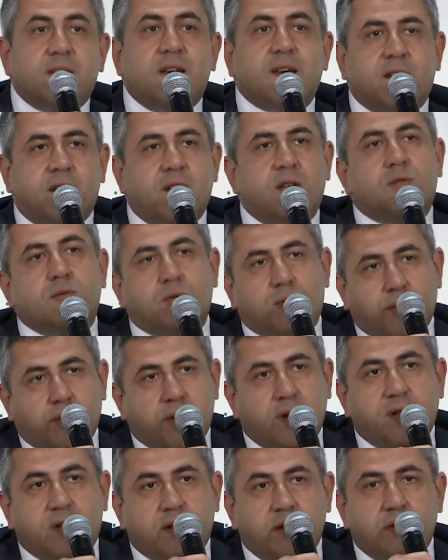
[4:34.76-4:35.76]
again to
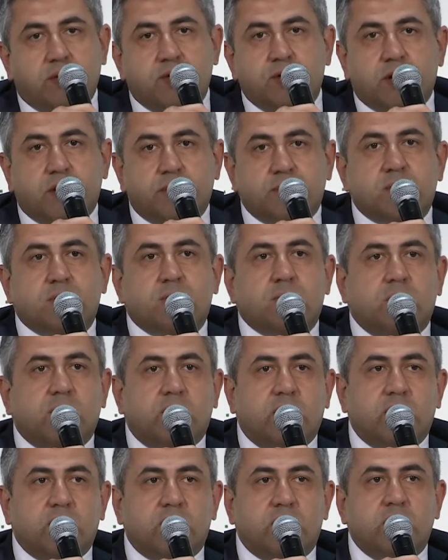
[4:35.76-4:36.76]
create new jobs
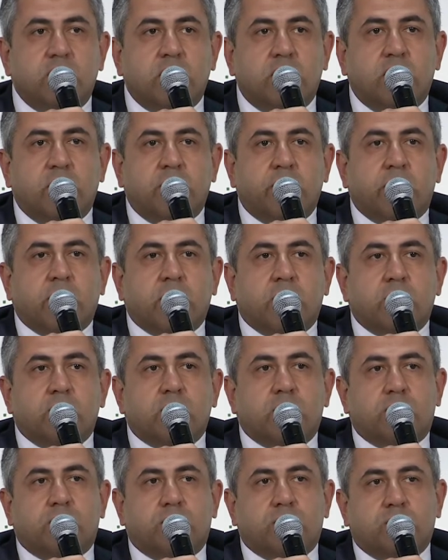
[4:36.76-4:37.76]
and
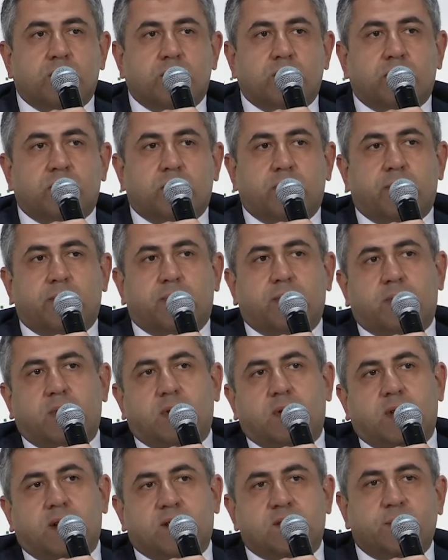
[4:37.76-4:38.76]
to
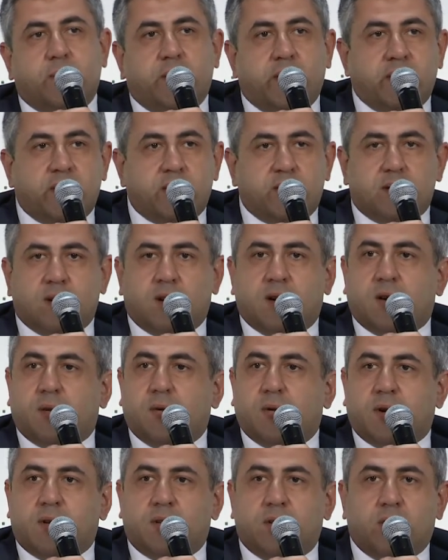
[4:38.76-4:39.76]
expand
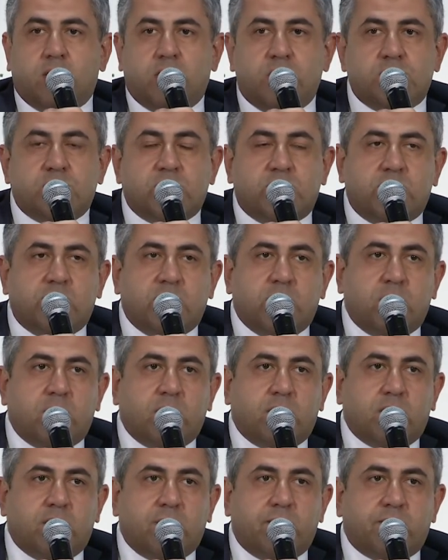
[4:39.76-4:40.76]
our knowledge and
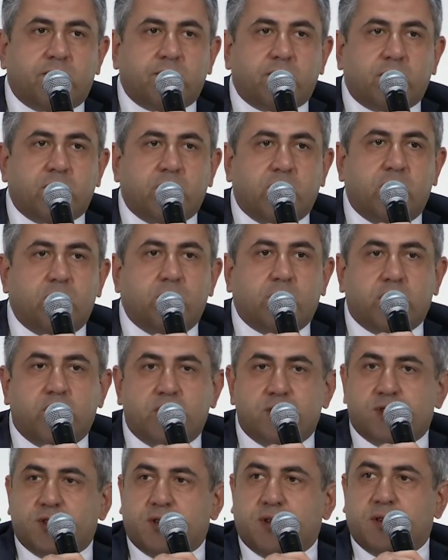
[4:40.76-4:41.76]
our
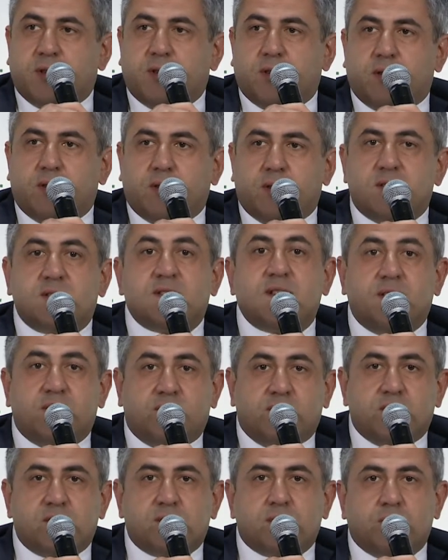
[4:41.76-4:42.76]
educational
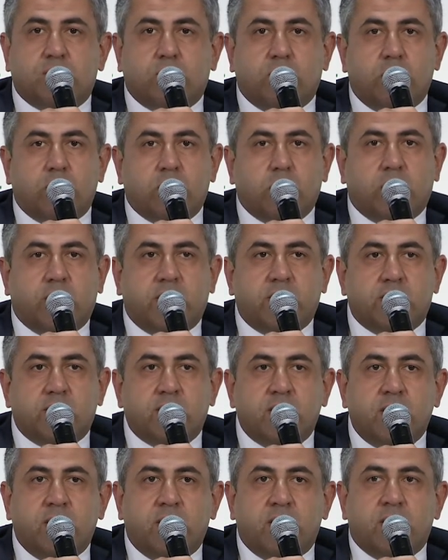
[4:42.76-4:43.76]
centers worldwide.
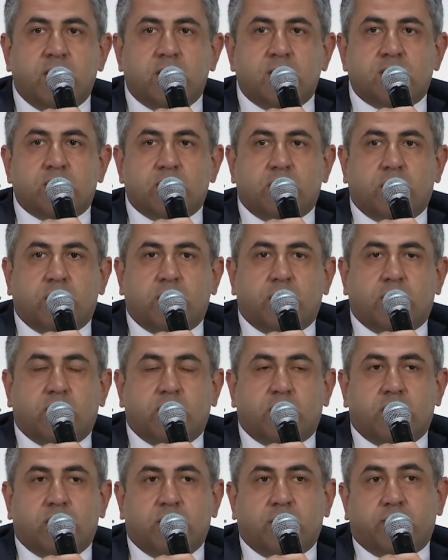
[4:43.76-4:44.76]

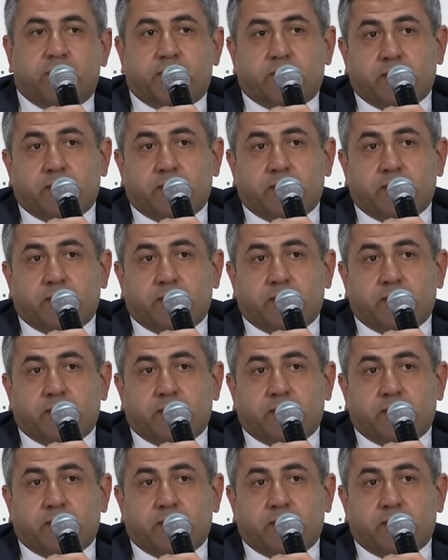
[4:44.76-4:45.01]
So